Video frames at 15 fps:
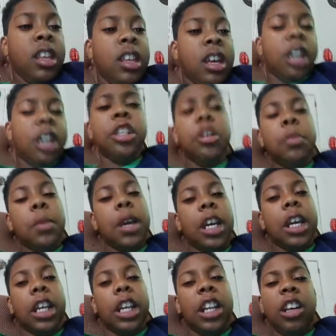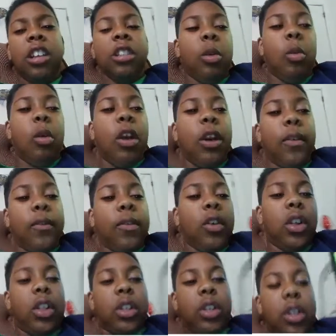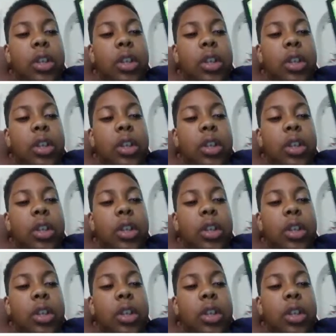How'd you make another one fall?